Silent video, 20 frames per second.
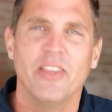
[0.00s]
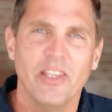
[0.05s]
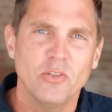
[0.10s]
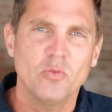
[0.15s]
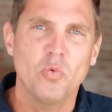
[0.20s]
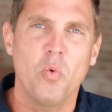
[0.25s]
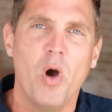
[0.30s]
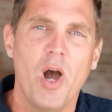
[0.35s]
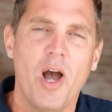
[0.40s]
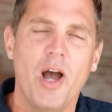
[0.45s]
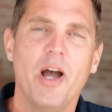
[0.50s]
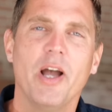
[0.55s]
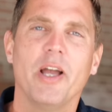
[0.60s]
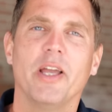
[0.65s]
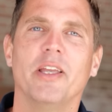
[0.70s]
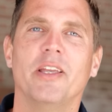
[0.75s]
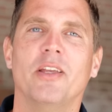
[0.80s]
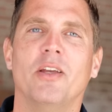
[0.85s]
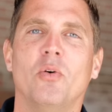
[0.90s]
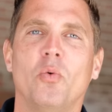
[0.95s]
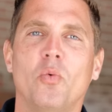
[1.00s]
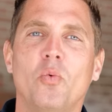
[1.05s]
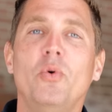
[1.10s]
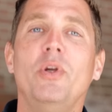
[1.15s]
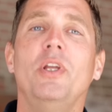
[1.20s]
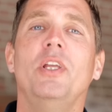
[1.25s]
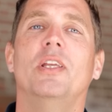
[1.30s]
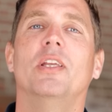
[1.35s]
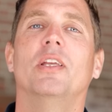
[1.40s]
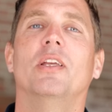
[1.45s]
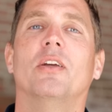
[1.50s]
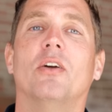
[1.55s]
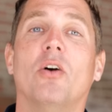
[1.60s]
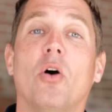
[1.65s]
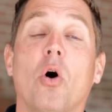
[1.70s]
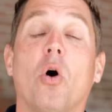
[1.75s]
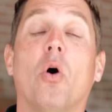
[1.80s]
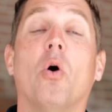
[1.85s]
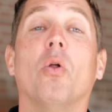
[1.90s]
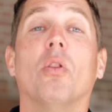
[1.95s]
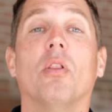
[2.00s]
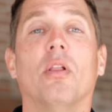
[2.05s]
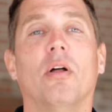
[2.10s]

And that's why we all